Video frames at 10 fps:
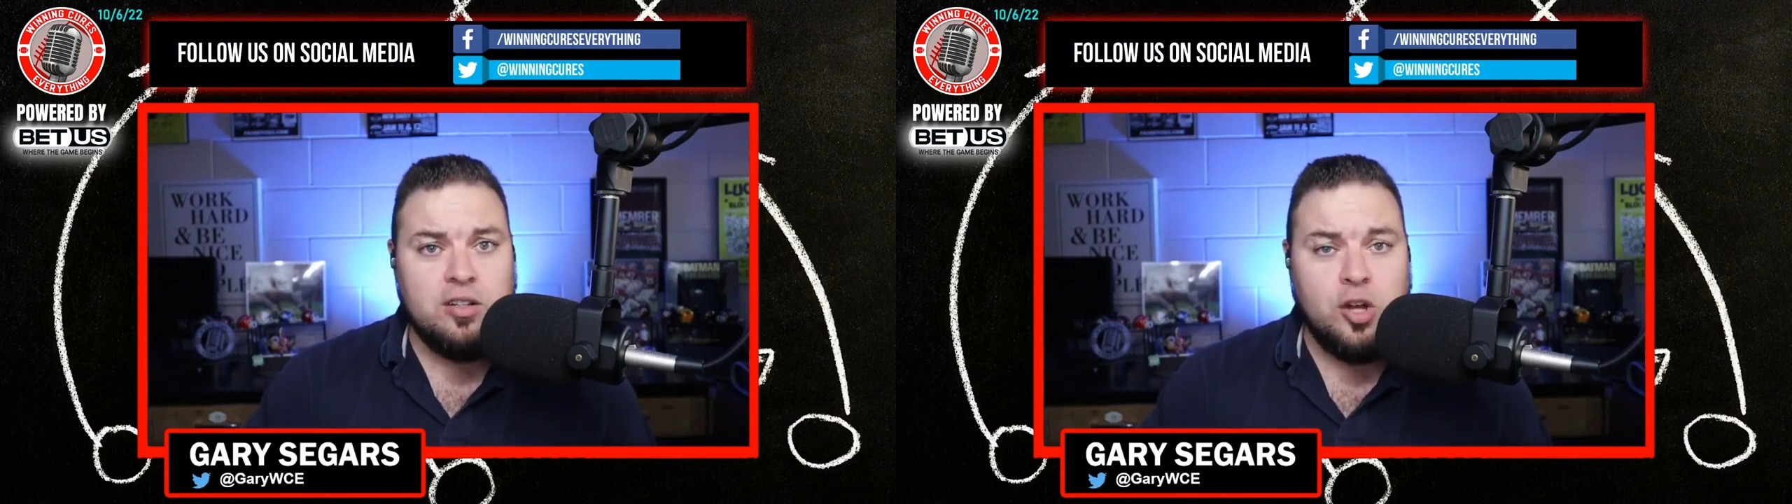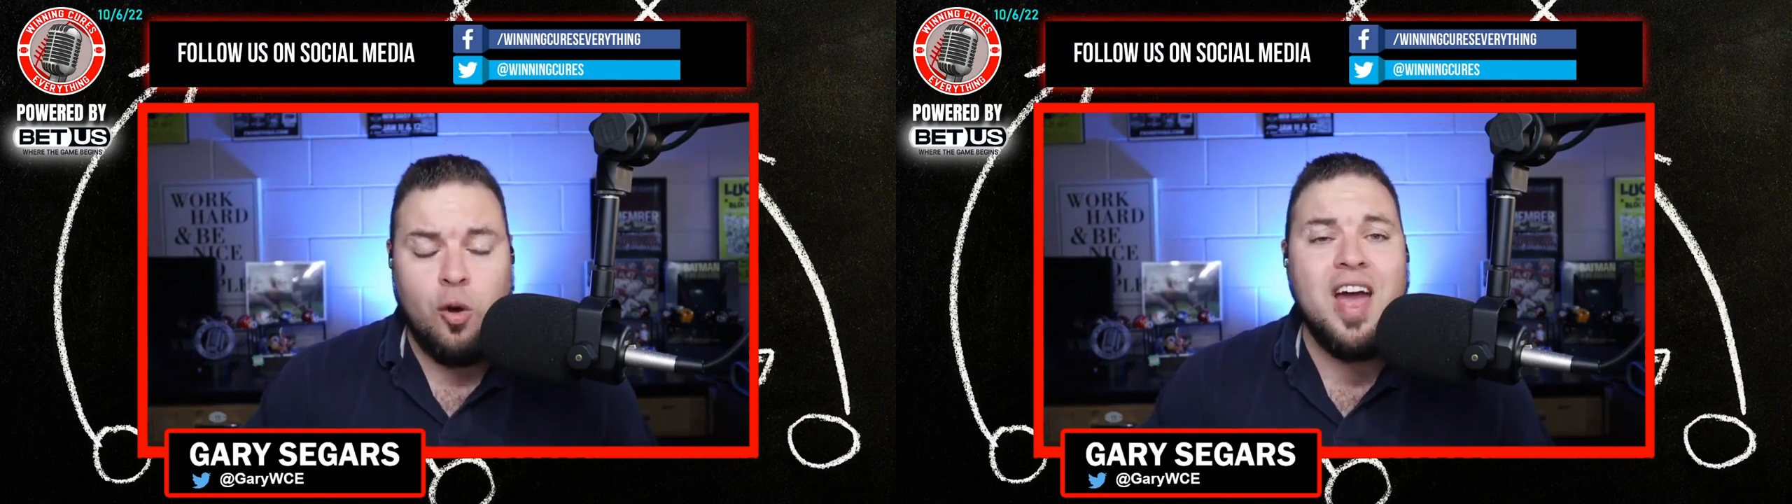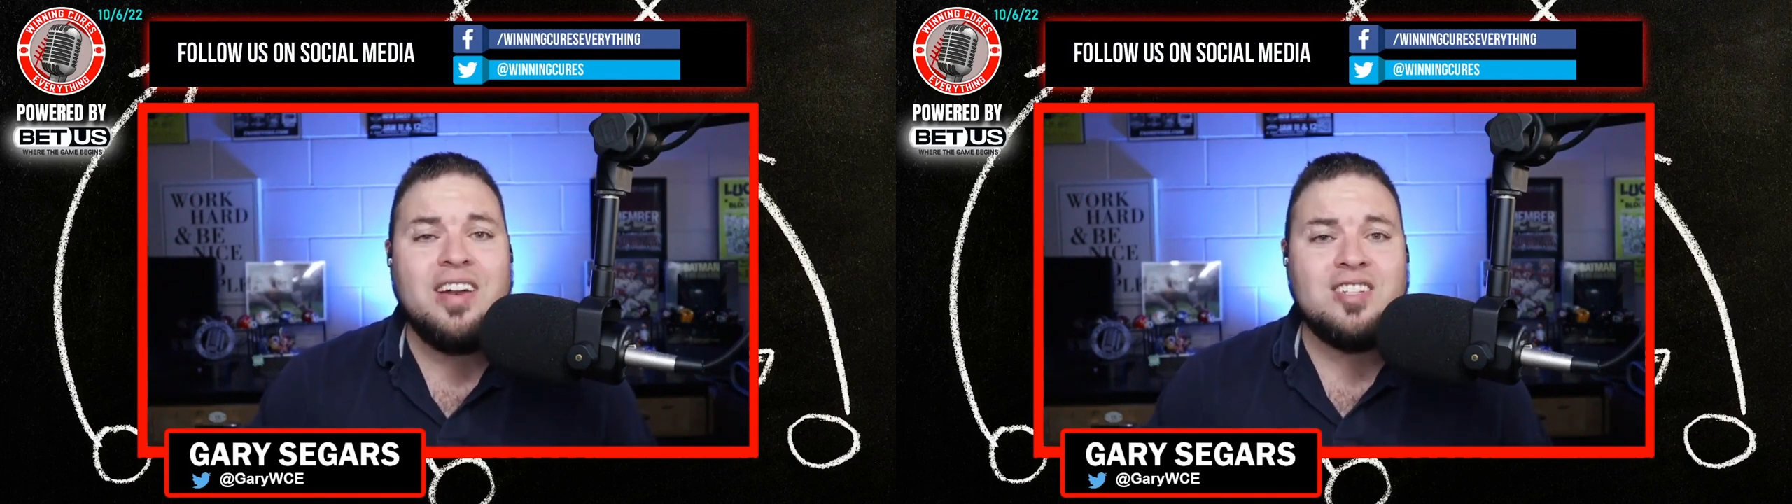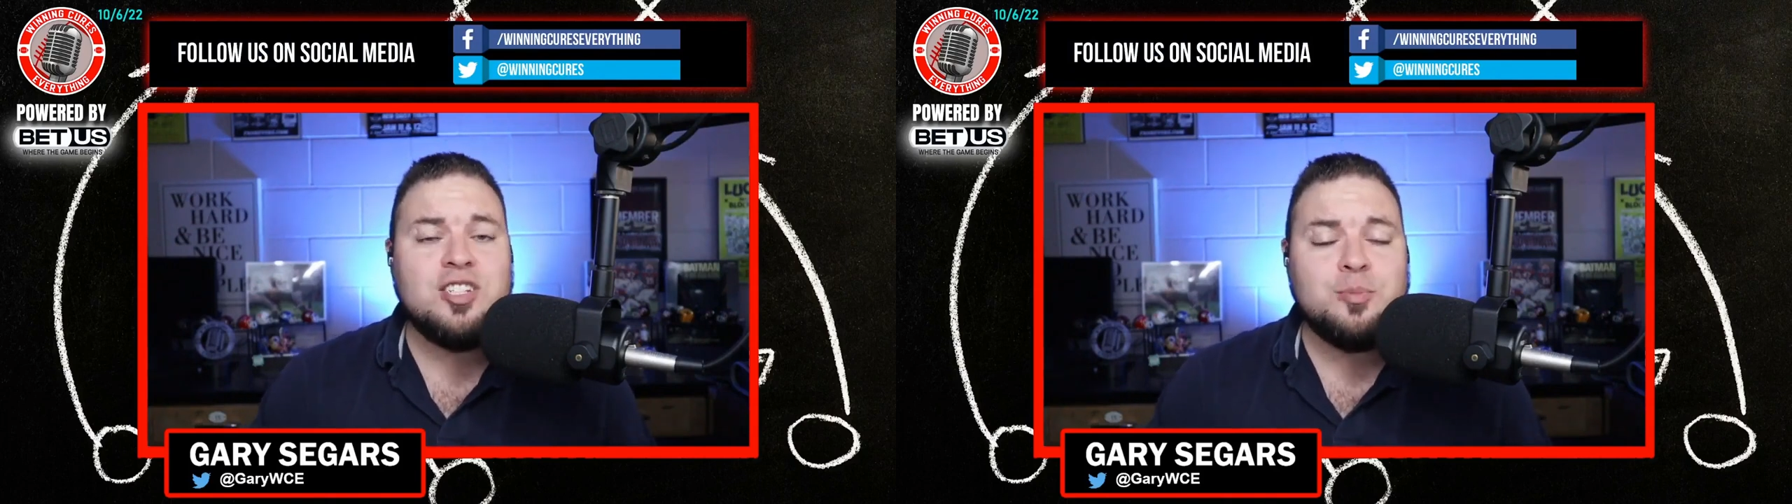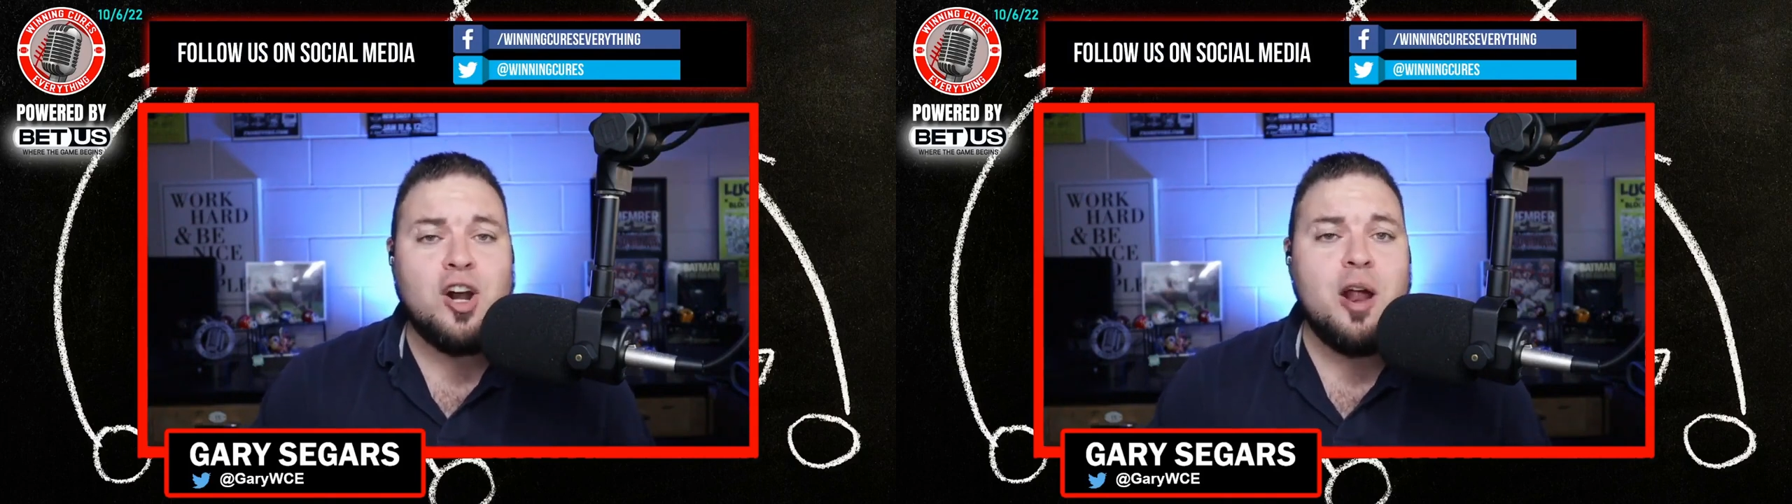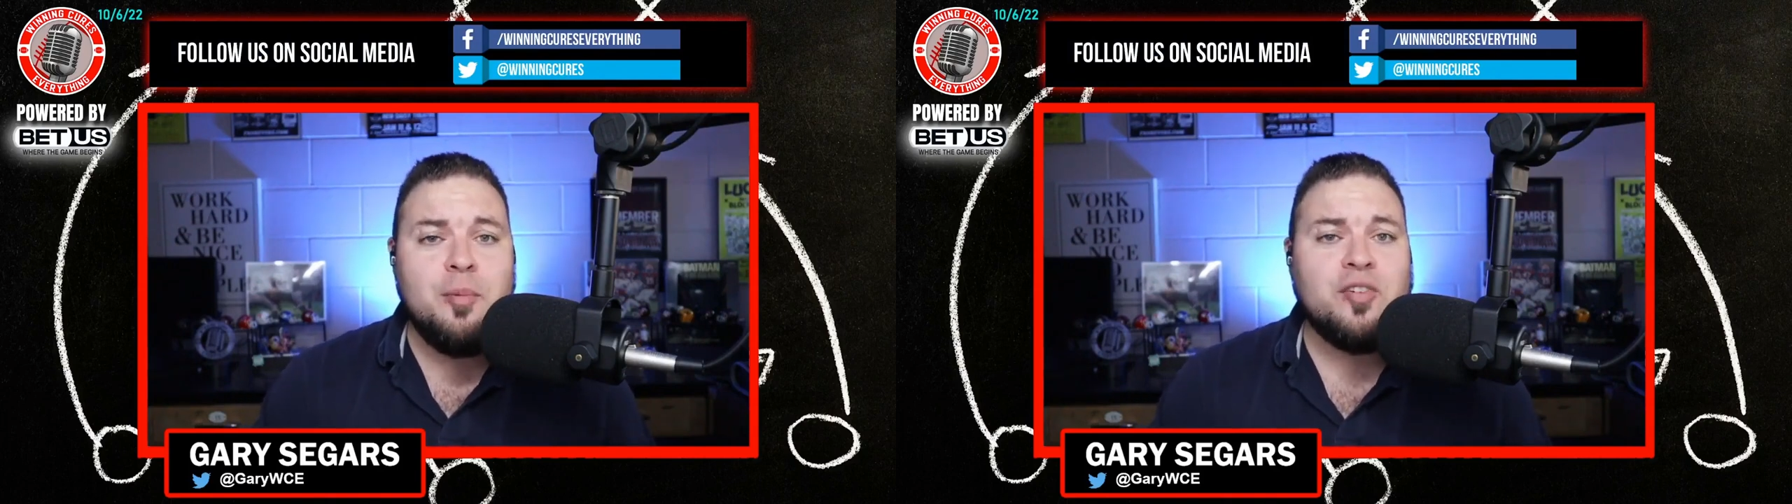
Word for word: go ahead and subscribe